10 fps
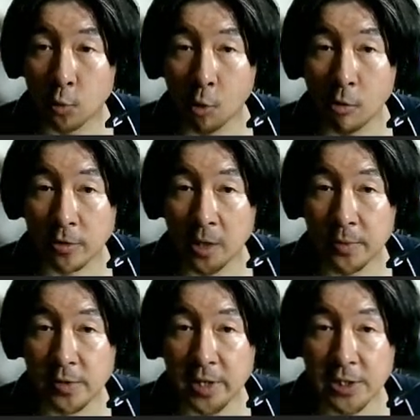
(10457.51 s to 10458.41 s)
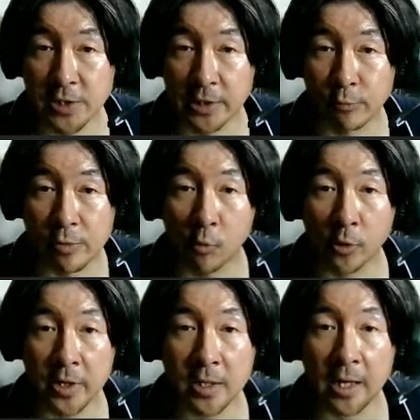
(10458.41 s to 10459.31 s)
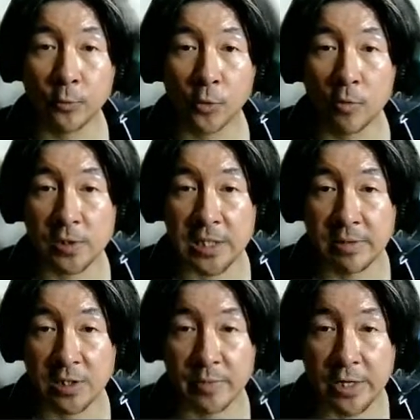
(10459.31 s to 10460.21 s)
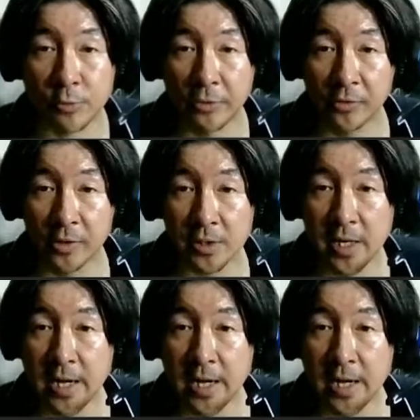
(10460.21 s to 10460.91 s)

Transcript: quote, computationally rewarding, unquote, seems to be equivalent